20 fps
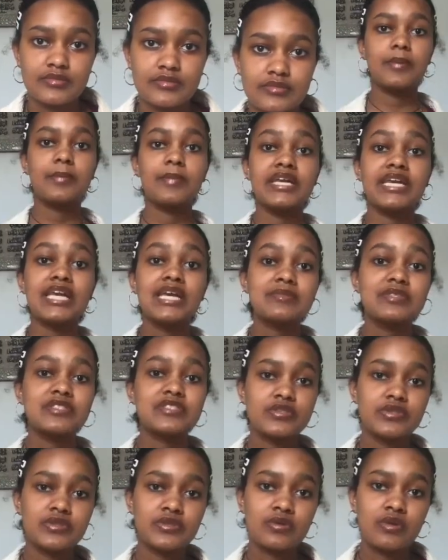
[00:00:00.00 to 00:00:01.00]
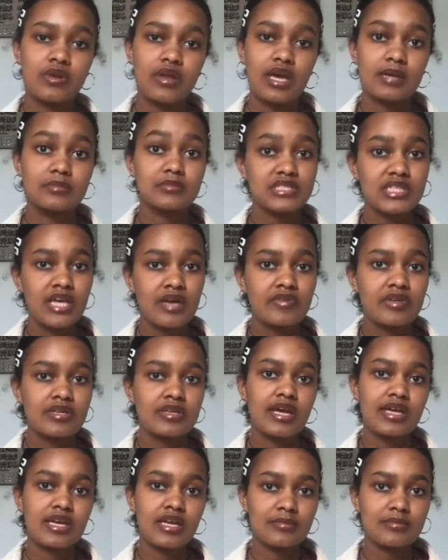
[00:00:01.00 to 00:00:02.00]
My name is Noon, I'm 7,
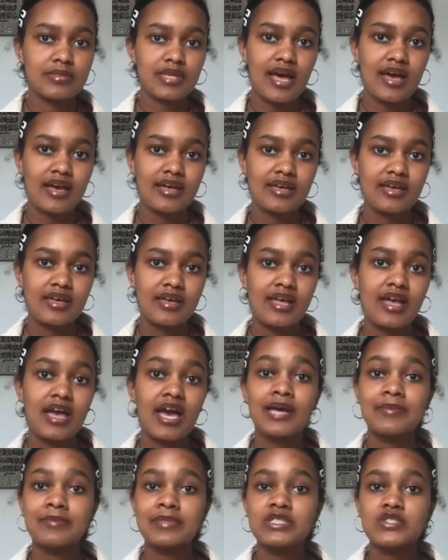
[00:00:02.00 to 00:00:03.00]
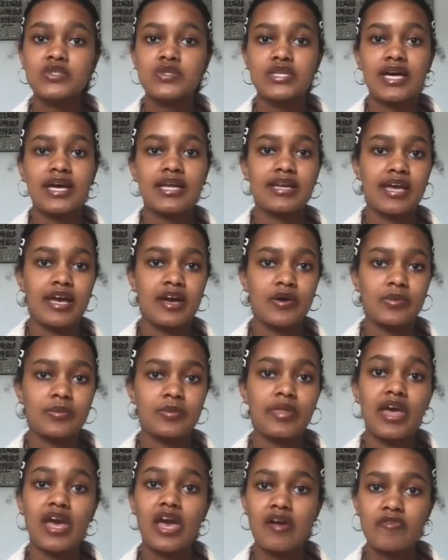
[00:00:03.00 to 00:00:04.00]
and I'm black. I'm in Sudan now.
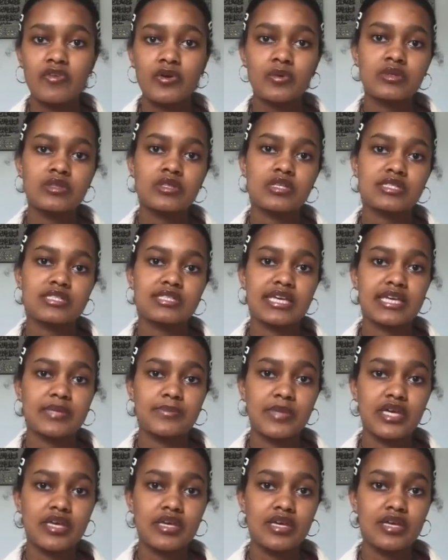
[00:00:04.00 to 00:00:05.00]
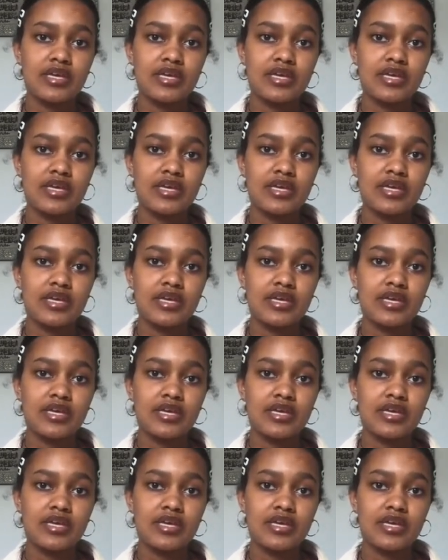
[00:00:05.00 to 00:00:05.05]
Everyone looks like me.